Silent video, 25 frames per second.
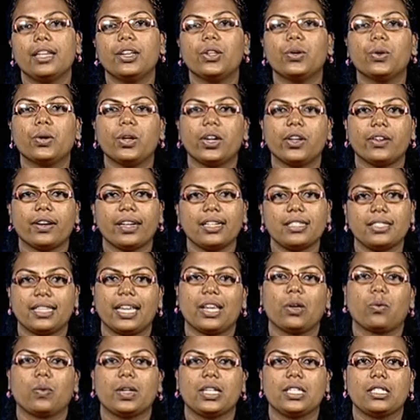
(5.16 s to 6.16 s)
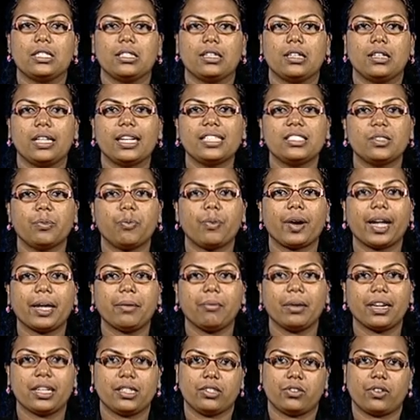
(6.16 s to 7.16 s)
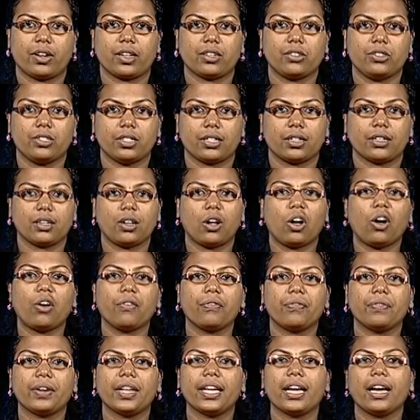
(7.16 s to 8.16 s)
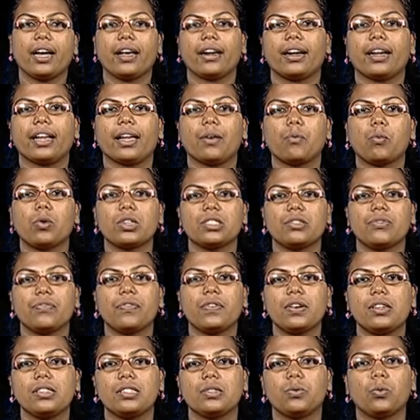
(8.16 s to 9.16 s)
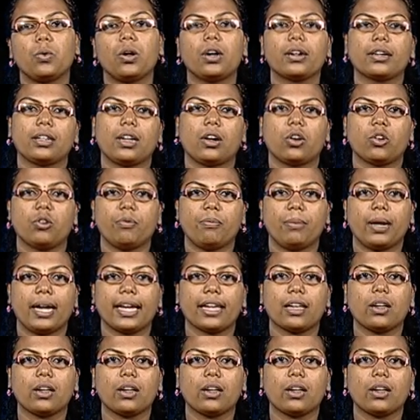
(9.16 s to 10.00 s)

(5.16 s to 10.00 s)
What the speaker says: nucleotide sequence, that's a primary structure of tRNA, was first worked out by